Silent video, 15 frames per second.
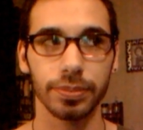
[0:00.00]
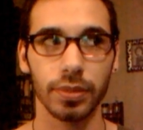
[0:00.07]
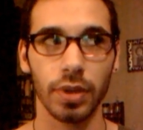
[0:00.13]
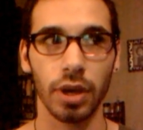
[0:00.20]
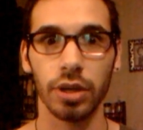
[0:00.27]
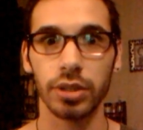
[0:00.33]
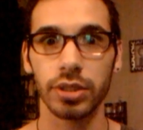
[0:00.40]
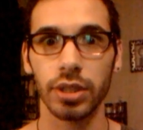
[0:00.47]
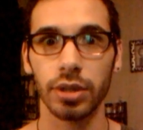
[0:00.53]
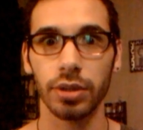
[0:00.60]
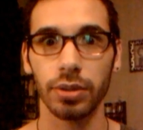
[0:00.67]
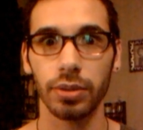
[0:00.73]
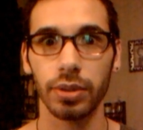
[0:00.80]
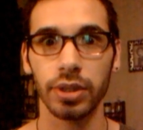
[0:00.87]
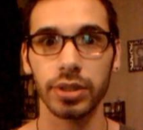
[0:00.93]

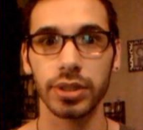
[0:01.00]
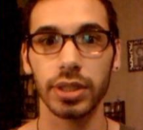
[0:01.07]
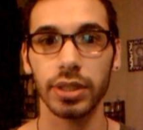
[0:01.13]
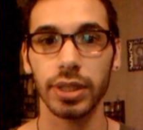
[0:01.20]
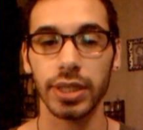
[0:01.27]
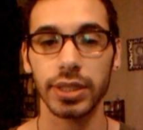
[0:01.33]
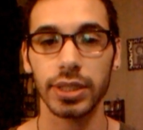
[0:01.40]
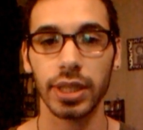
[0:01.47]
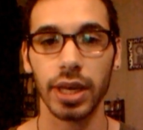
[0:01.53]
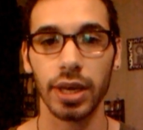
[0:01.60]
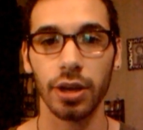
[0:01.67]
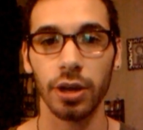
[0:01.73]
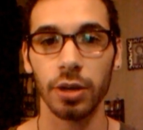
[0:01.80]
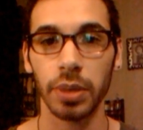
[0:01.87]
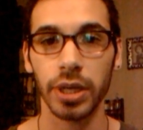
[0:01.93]
also, there's a link to that
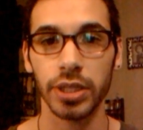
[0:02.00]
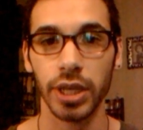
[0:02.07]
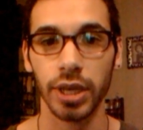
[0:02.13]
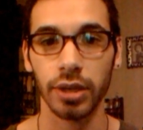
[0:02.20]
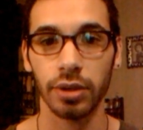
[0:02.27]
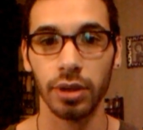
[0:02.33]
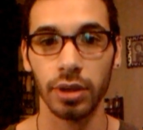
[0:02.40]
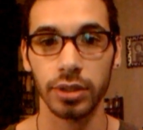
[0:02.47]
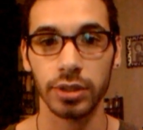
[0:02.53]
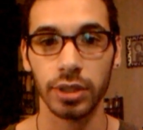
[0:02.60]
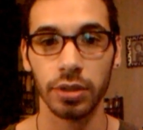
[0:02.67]
on my channel also.